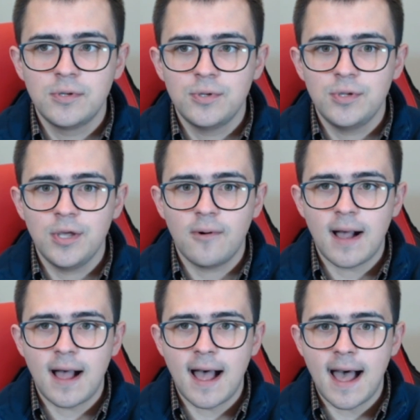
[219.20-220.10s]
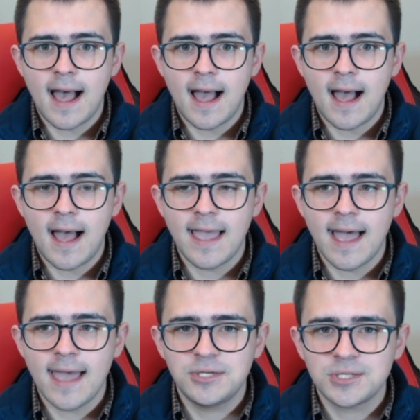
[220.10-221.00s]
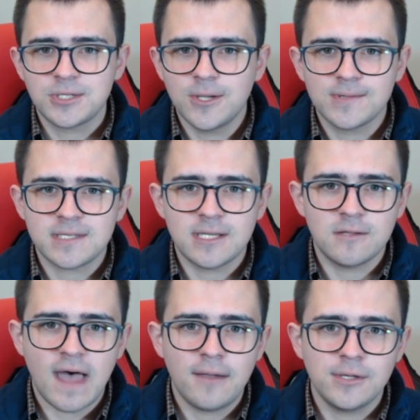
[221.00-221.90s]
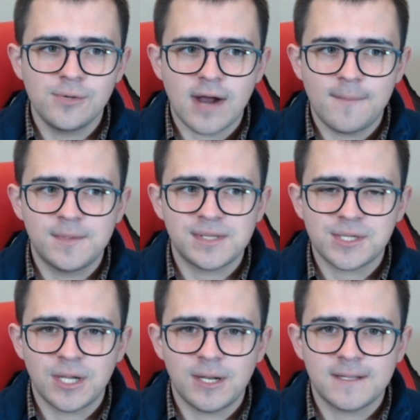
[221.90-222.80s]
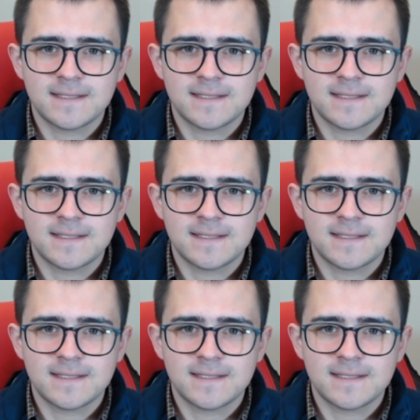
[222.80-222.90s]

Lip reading: you know, I just don't see the value proposition. It